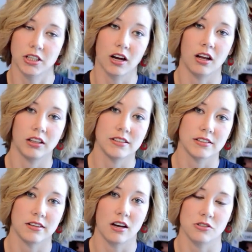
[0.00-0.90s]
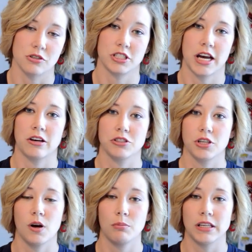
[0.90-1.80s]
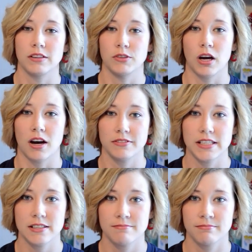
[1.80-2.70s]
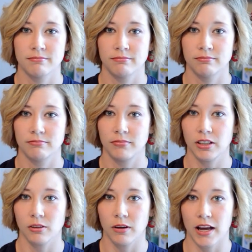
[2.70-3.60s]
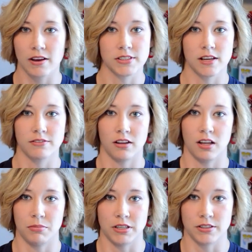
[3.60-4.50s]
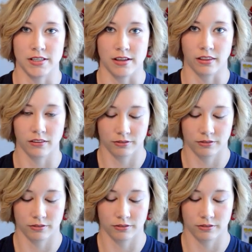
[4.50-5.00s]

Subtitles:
Collins and Oscar Chow show up and give you coffee. You don't want to have stuff all up in your teeth.